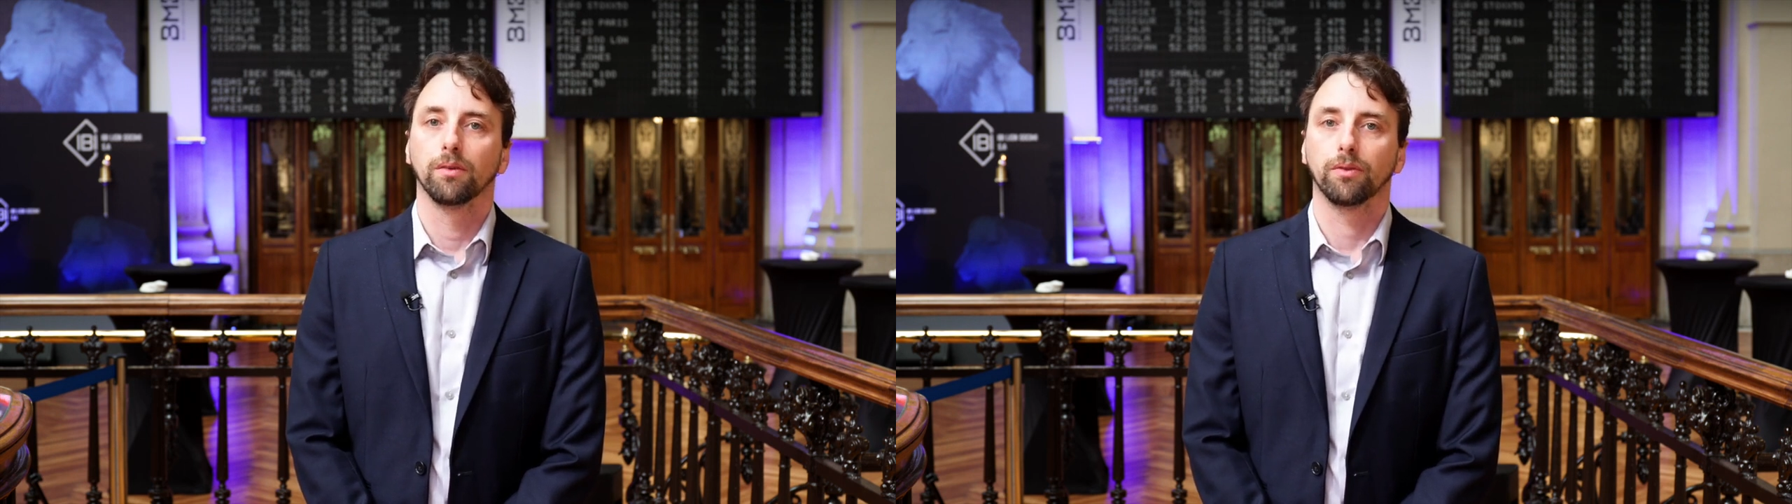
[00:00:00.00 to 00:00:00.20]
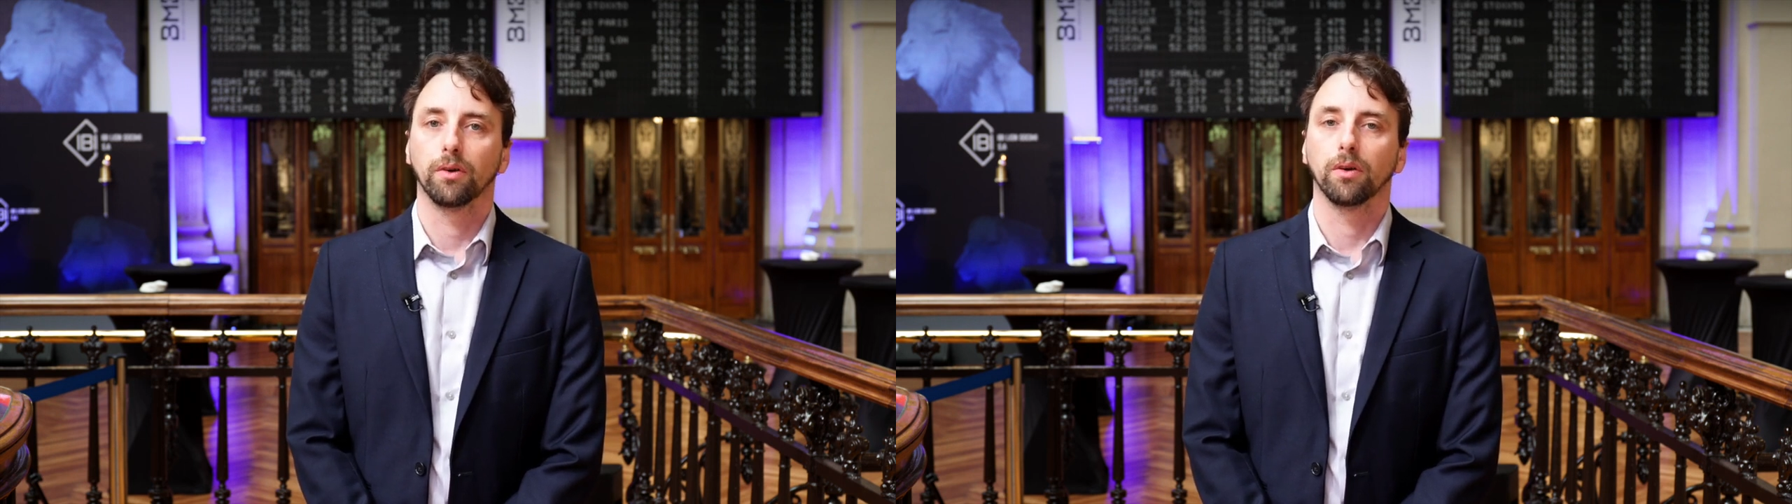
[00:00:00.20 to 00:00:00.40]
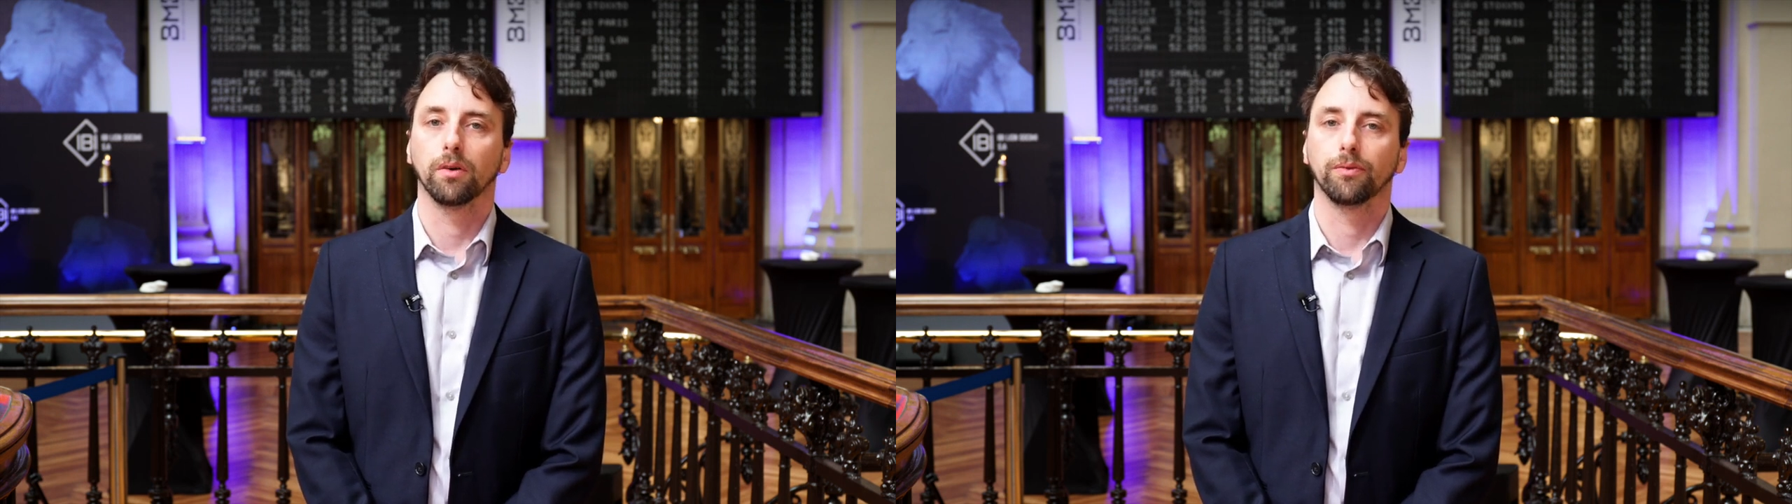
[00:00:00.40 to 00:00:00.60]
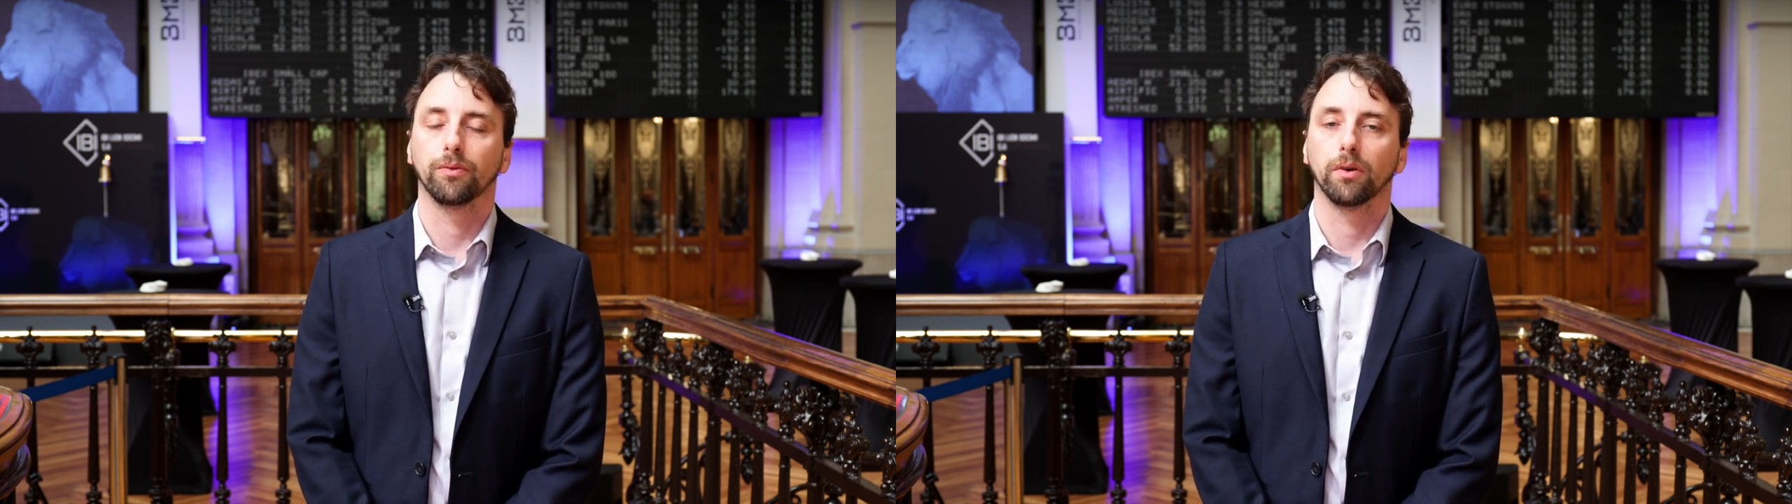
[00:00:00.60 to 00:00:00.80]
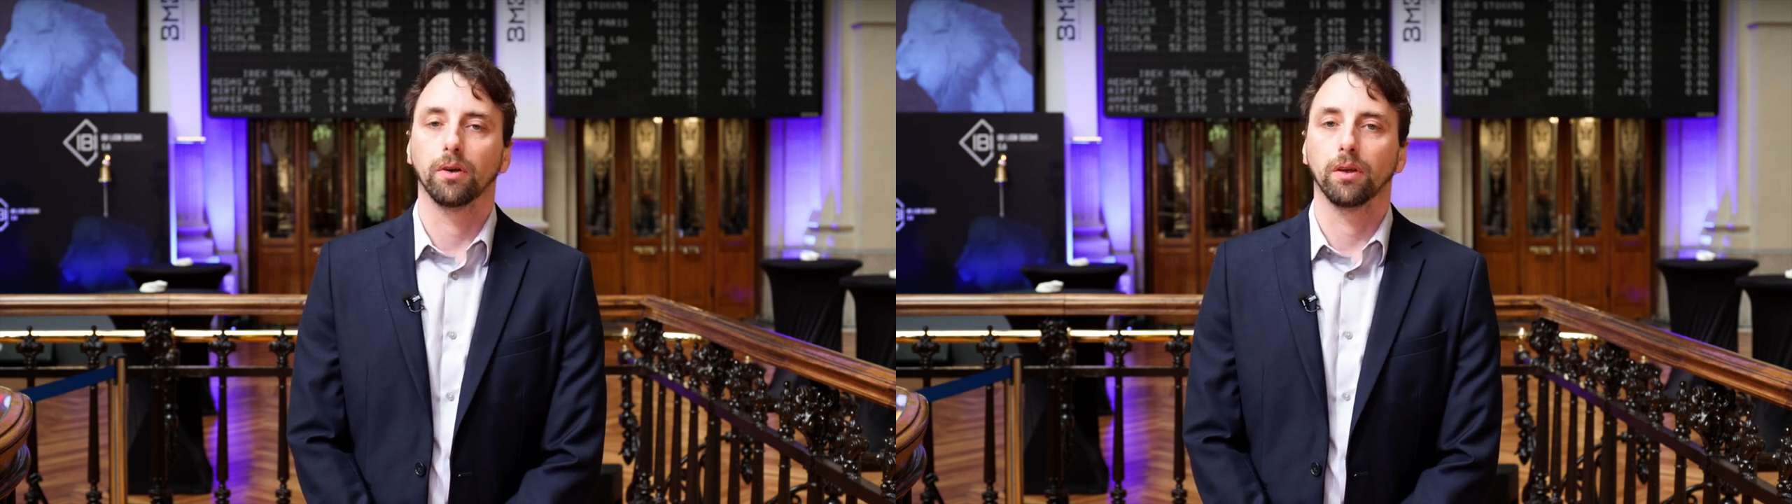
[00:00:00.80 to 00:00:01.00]
for,
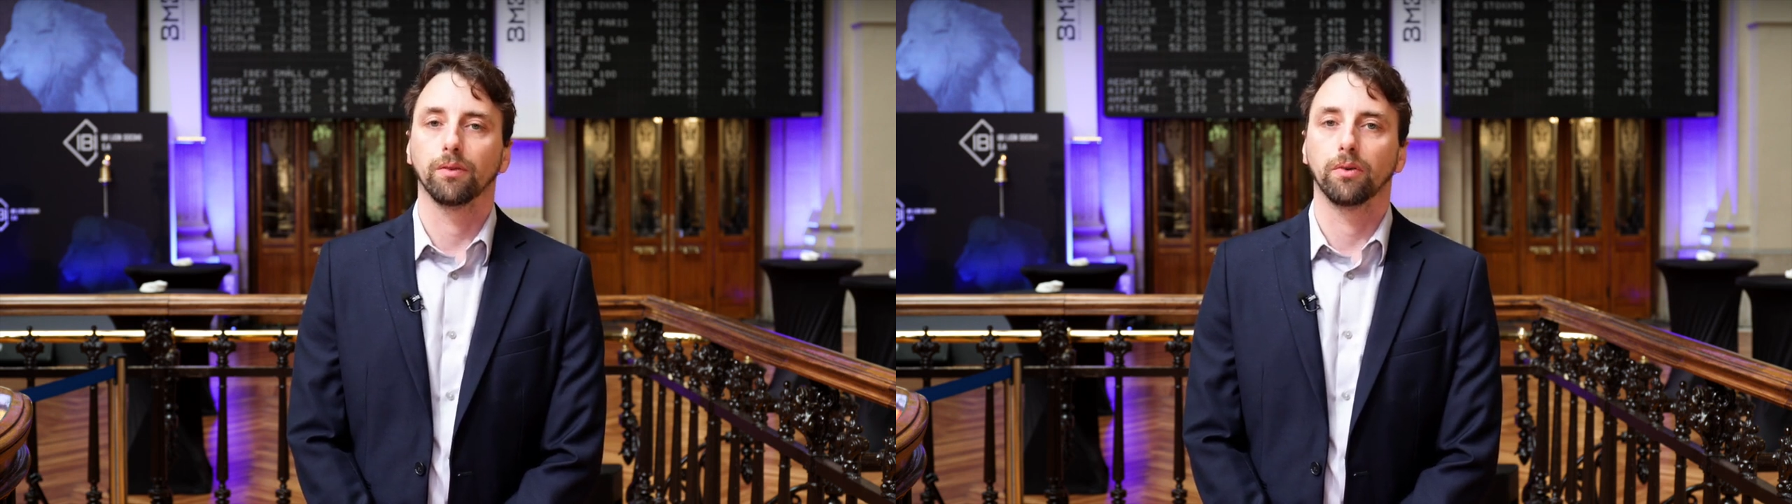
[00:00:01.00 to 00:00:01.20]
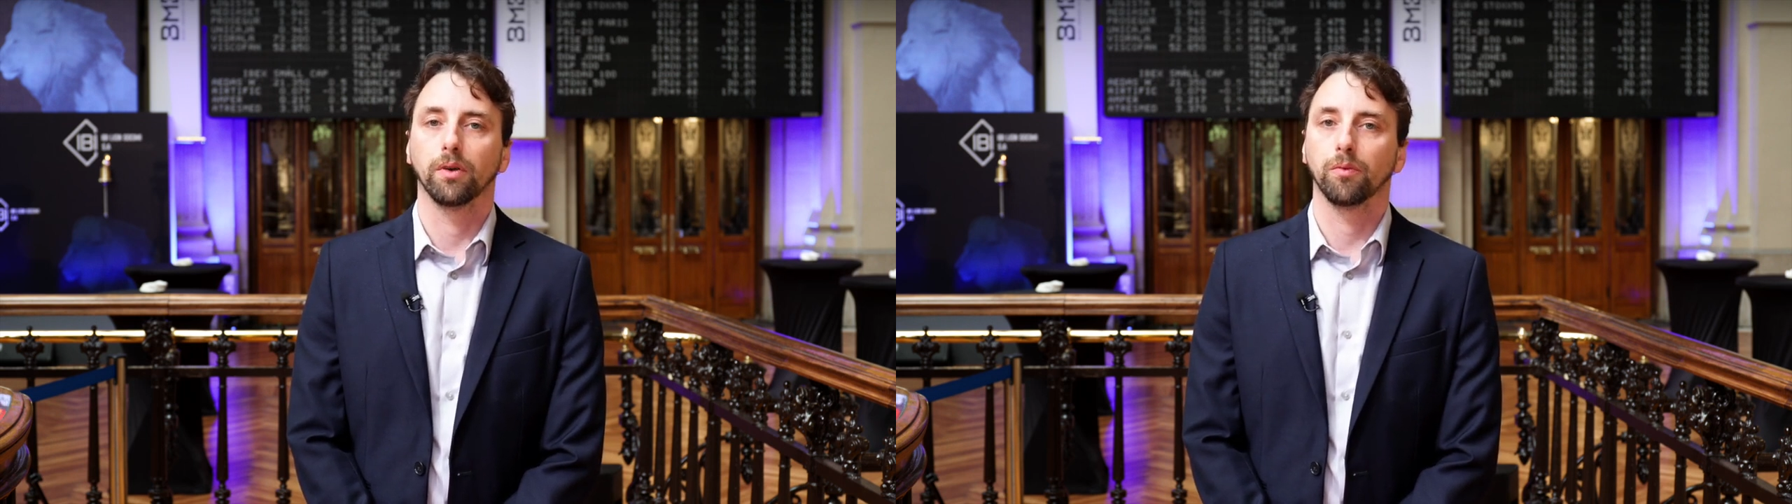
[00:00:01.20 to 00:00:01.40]
for, uh, for